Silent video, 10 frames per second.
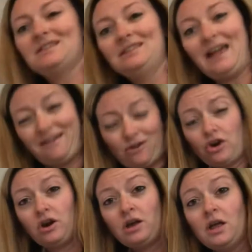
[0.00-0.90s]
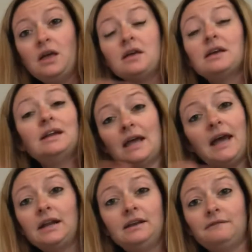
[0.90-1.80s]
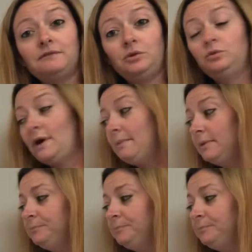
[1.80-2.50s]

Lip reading: layer in any food web.